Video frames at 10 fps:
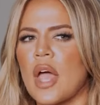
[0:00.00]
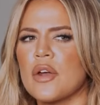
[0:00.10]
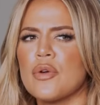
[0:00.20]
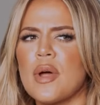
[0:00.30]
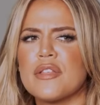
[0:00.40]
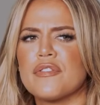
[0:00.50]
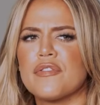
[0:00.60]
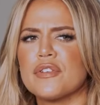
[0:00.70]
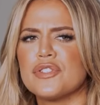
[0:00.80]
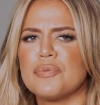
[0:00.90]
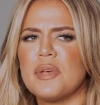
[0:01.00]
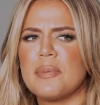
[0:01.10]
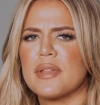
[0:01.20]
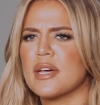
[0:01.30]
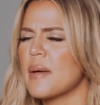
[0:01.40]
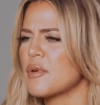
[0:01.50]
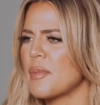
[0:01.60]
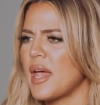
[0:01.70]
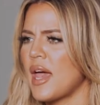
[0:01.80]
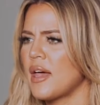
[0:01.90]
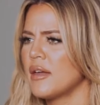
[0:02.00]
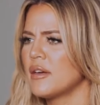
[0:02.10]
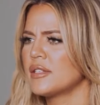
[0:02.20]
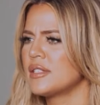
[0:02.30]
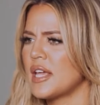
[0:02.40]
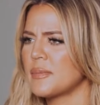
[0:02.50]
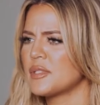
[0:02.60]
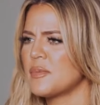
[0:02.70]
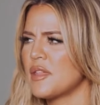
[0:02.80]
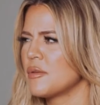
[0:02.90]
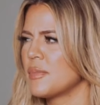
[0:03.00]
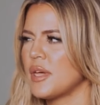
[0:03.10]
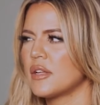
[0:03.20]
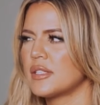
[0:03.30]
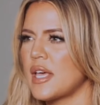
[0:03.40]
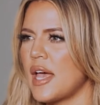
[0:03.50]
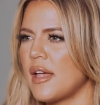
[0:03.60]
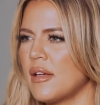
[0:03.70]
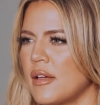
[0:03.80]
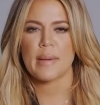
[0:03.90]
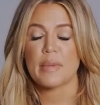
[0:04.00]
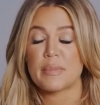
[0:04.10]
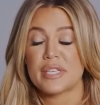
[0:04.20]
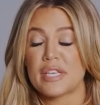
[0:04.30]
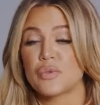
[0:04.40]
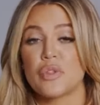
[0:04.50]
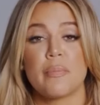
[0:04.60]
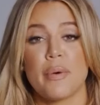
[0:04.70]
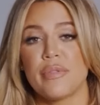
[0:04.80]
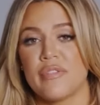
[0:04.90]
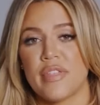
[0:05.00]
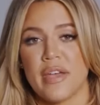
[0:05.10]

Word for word: I don't know why the first two people that come to my head are Sam Smith and Beyonce. I'm obsessed with both of